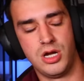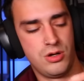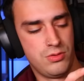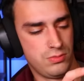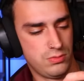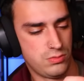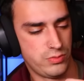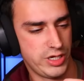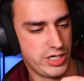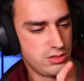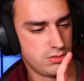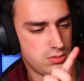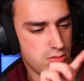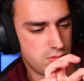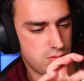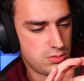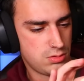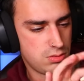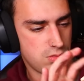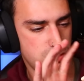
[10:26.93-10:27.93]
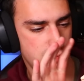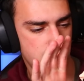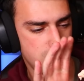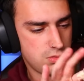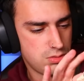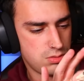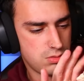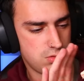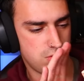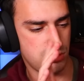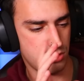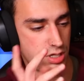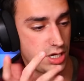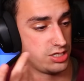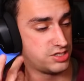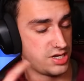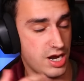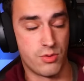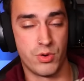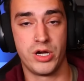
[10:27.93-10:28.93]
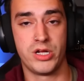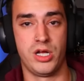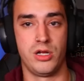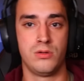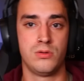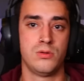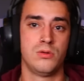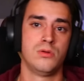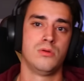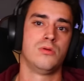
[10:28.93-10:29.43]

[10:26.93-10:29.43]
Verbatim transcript: Oh, wait. It's not working.